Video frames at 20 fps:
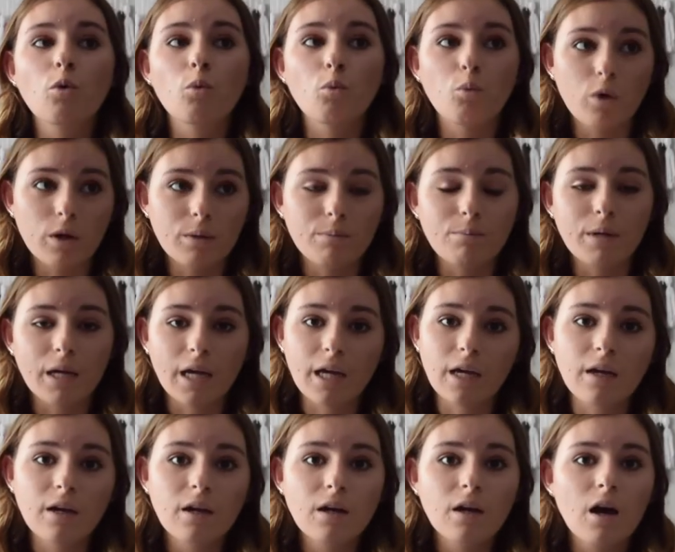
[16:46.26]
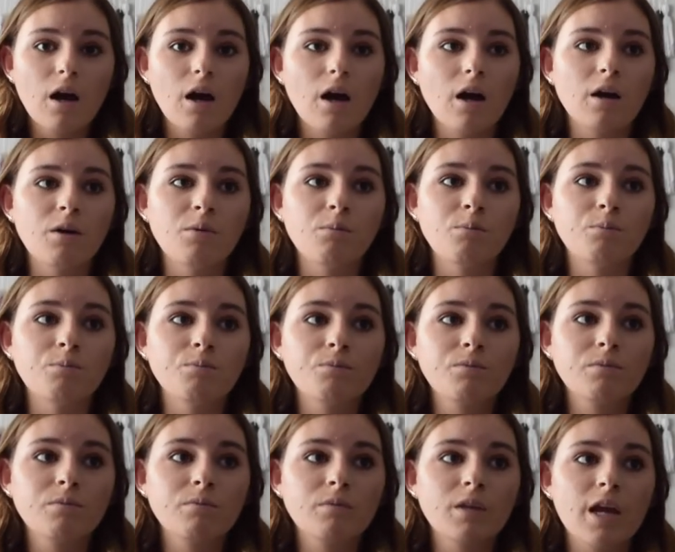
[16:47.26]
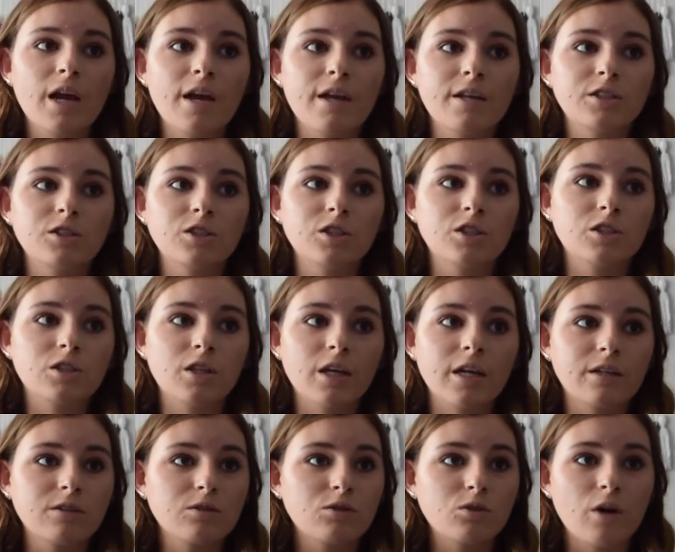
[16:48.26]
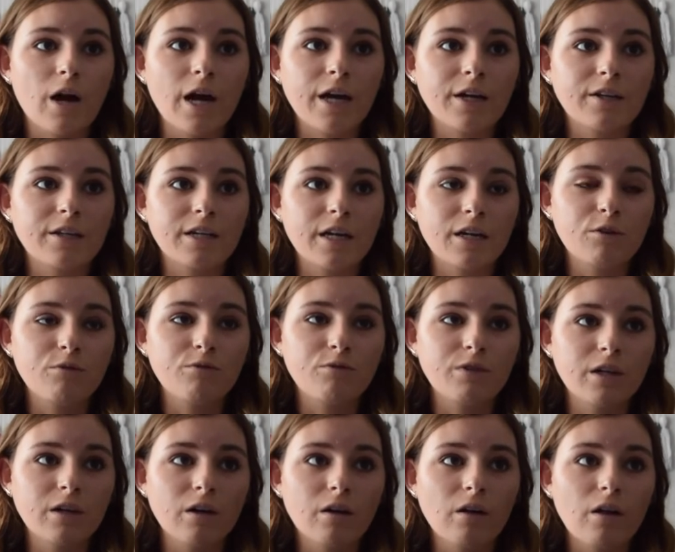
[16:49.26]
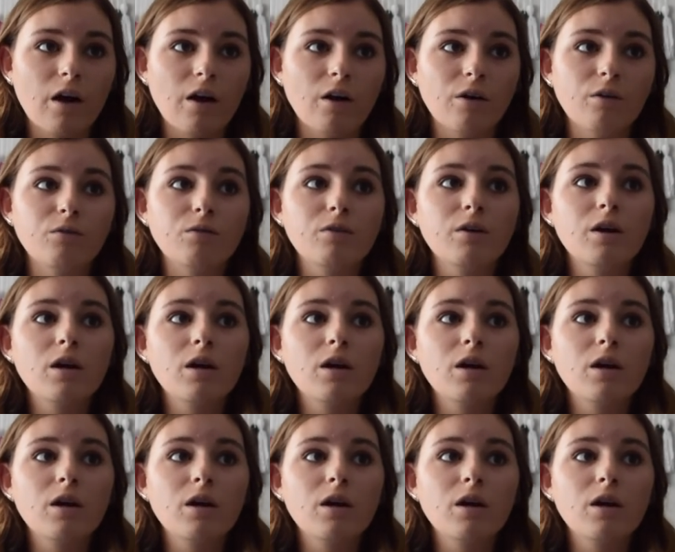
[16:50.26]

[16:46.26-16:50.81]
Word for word: would be, and just like so I could get a feel of